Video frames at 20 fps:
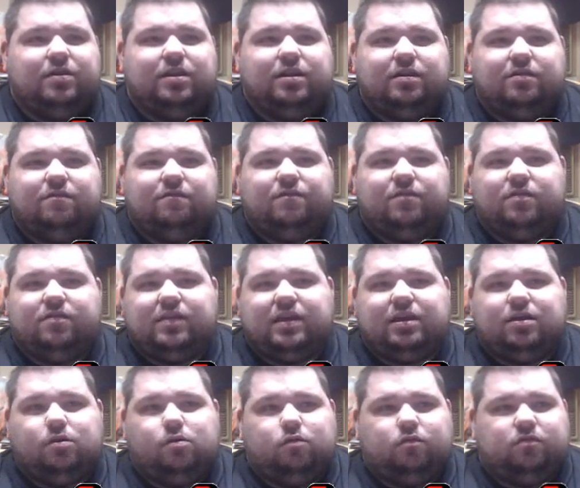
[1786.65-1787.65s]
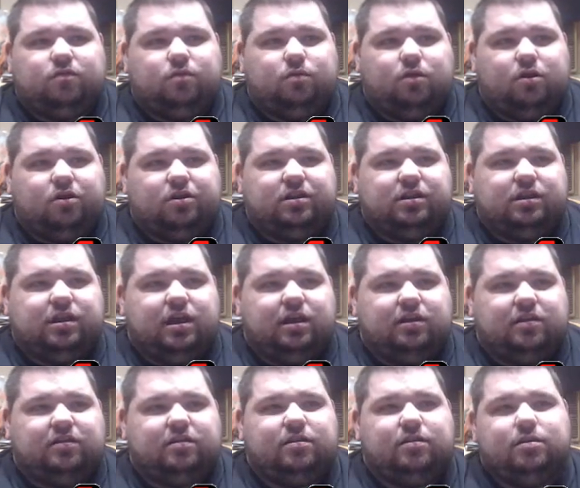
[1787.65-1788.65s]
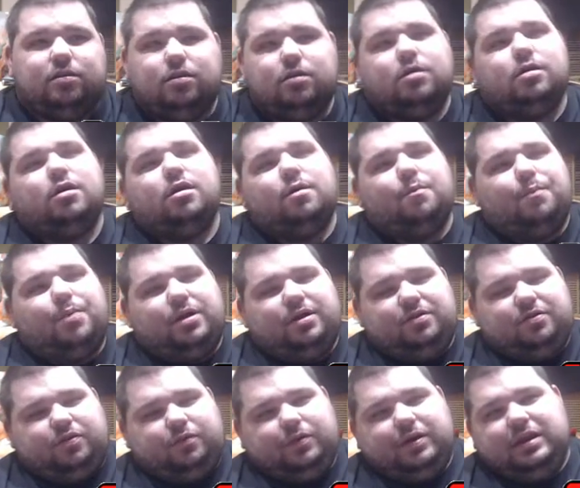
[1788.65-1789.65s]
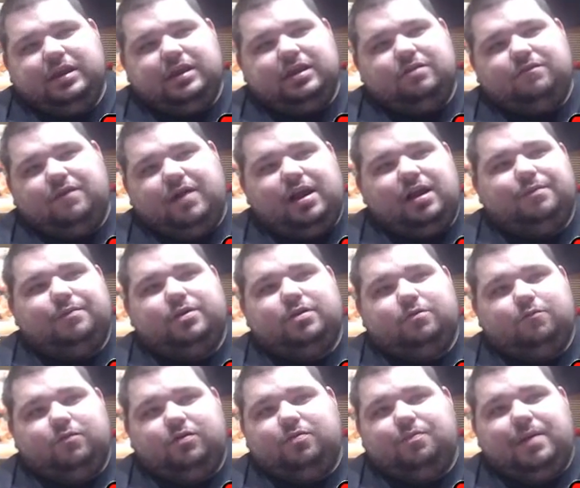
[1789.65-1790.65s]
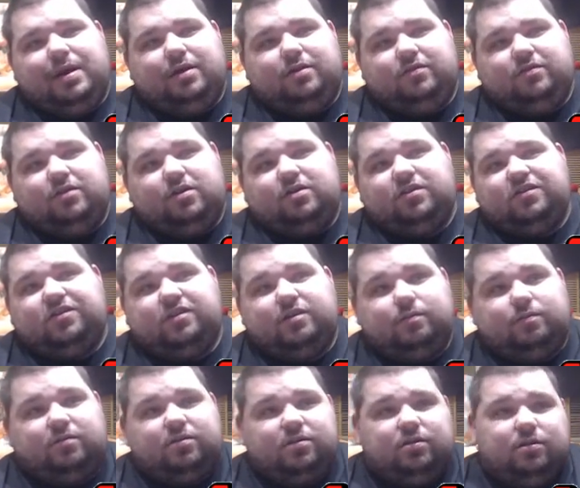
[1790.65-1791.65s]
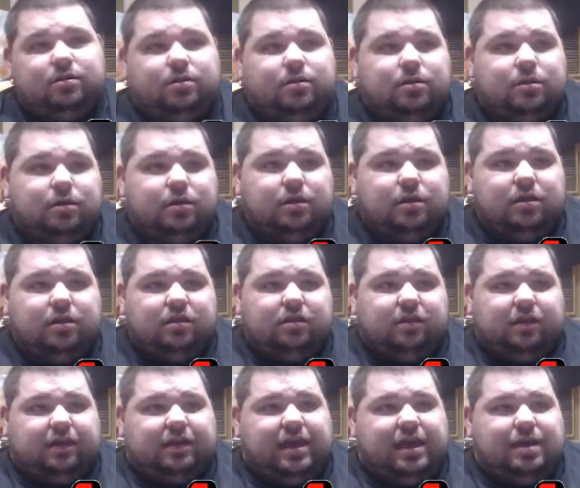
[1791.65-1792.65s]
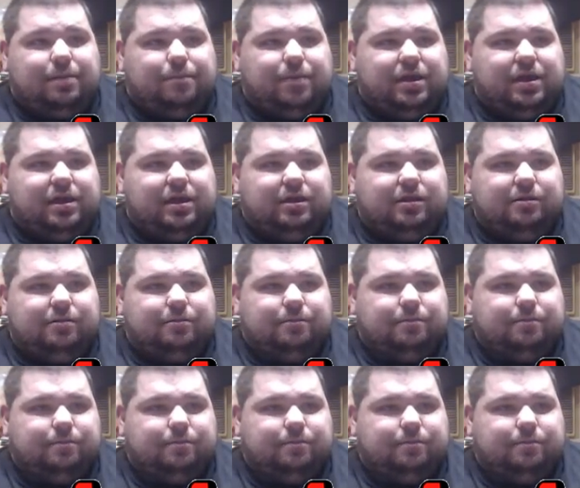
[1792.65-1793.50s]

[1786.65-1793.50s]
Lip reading: It feels like an old school RTS, but 3D environment with Battlestar ships. The campaign